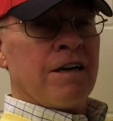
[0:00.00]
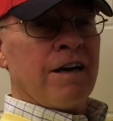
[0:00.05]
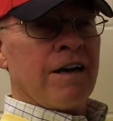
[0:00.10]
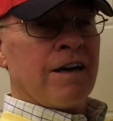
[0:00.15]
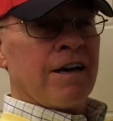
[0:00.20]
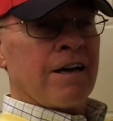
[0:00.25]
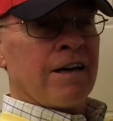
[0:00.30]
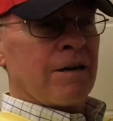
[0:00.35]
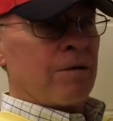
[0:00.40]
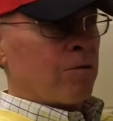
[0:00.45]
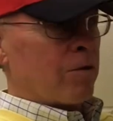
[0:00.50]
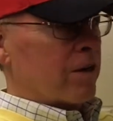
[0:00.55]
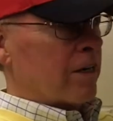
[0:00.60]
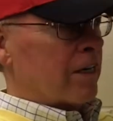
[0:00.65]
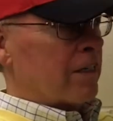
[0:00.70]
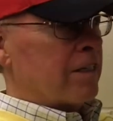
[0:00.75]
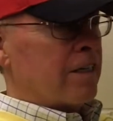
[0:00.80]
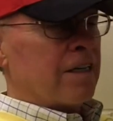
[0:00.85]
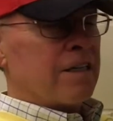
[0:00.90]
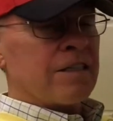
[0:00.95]
And what
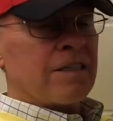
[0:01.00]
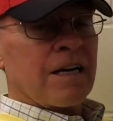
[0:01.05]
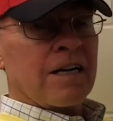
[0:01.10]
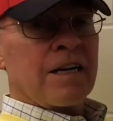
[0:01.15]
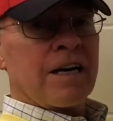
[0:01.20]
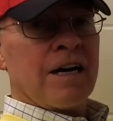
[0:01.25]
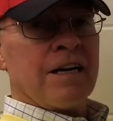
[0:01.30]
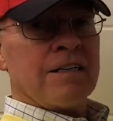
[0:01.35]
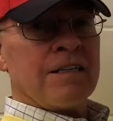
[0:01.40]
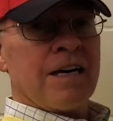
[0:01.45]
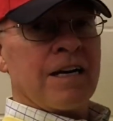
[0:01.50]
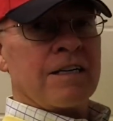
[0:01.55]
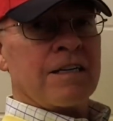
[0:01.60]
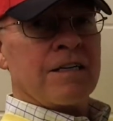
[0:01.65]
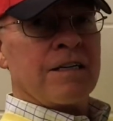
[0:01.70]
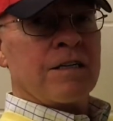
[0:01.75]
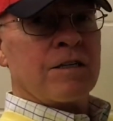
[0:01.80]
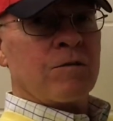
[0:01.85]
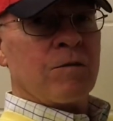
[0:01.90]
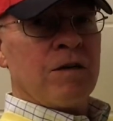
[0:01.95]
I did is I
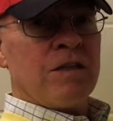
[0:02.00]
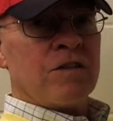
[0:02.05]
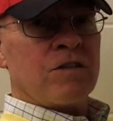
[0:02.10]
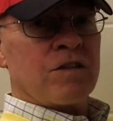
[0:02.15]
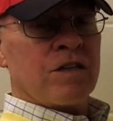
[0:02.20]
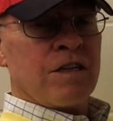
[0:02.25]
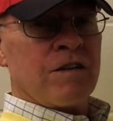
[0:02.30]
contacted the Twins to